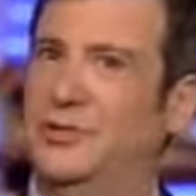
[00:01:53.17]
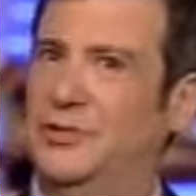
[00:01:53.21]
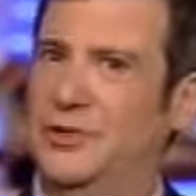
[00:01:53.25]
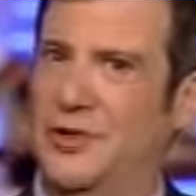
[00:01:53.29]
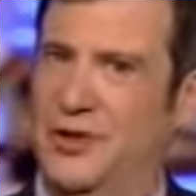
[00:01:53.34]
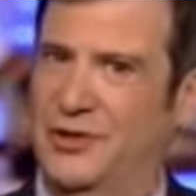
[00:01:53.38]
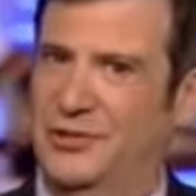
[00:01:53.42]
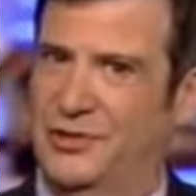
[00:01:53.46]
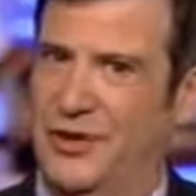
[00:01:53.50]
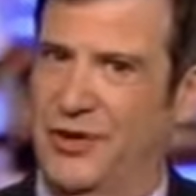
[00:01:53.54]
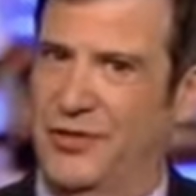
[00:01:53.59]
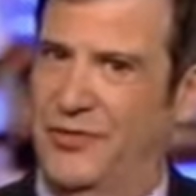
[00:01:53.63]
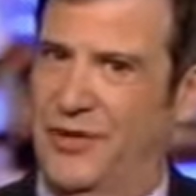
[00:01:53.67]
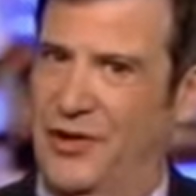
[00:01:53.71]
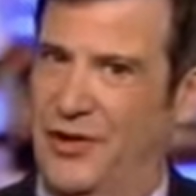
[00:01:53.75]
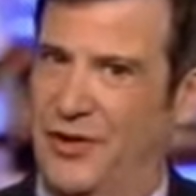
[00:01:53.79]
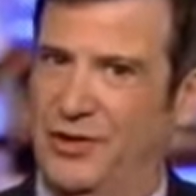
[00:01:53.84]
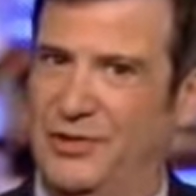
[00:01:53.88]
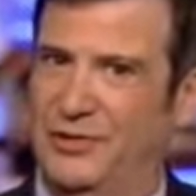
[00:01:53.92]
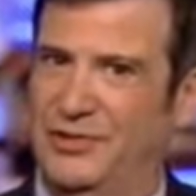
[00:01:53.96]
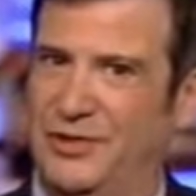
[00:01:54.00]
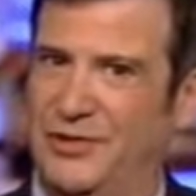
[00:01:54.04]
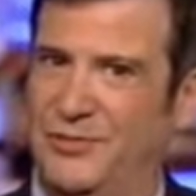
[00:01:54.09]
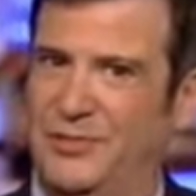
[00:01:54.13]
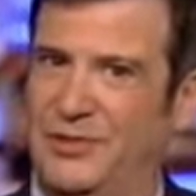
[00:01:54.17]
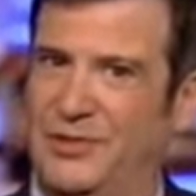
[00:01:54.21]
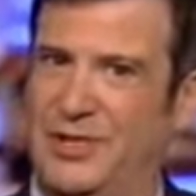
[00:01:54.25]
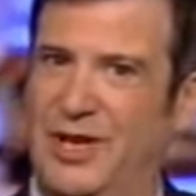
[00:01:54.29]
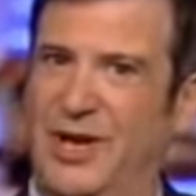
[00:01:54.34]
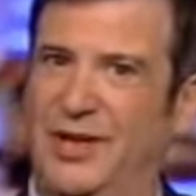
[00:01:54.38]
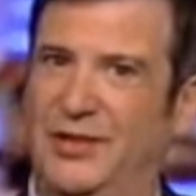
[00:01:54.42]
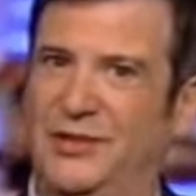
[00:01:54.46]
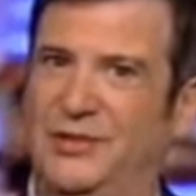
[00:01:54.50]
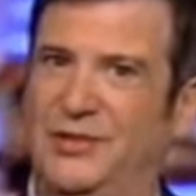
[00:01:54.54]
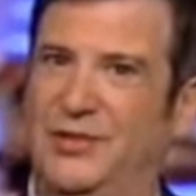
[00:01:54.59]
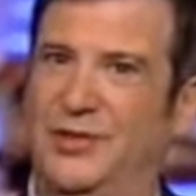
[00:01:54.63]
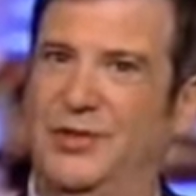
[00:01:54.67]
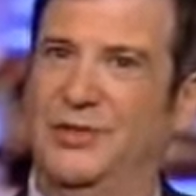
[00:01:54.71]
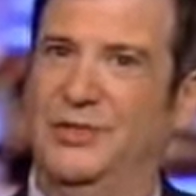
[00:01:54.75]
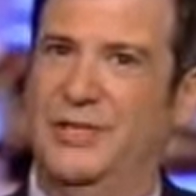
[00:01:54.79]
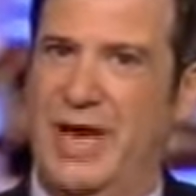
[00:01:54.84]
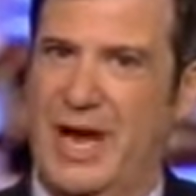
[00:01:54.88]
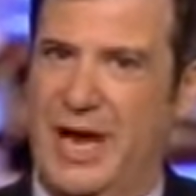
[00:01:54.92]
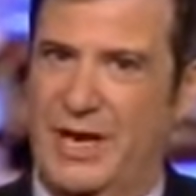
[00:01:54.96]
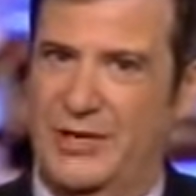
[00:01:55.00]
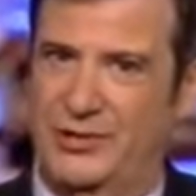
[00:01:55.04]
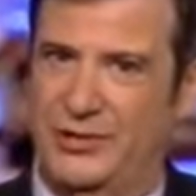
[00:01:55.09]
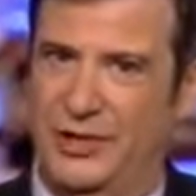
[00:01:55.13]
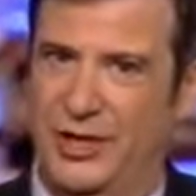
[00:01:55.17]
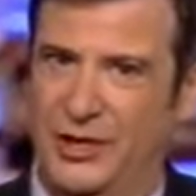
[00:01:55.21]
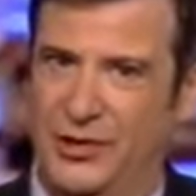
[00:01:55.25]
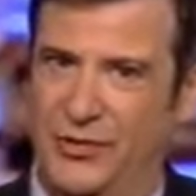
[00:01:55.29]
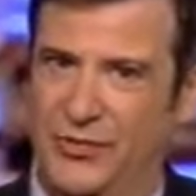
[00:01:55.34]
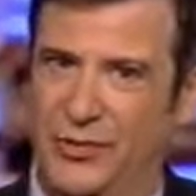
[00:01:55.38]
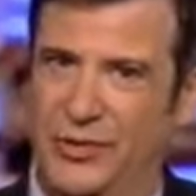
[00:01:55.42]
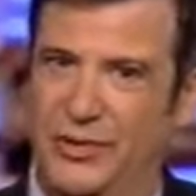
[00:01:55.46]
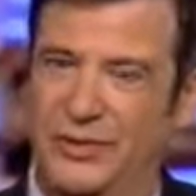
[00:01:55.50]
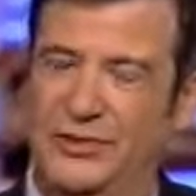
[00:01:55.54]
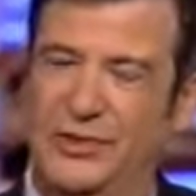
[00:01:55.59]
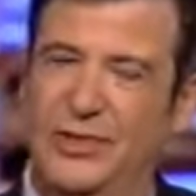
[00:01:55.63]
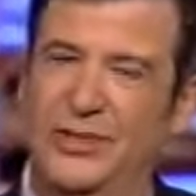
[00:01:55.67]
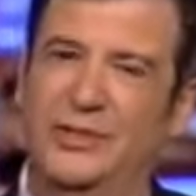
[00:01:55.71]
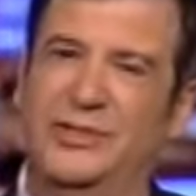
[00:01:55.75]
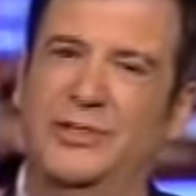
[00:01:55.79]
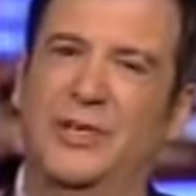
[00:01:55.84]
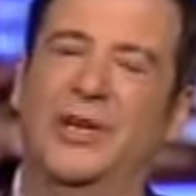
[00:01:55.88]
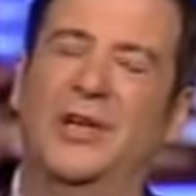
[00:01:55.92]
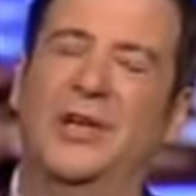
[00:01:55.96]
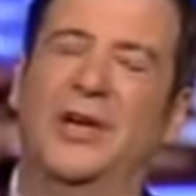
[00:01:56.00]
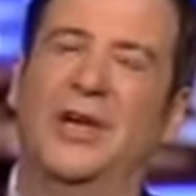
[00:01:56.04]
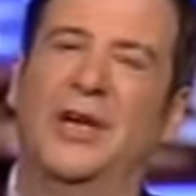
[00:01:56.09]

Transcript: it's also very substantial tax increases.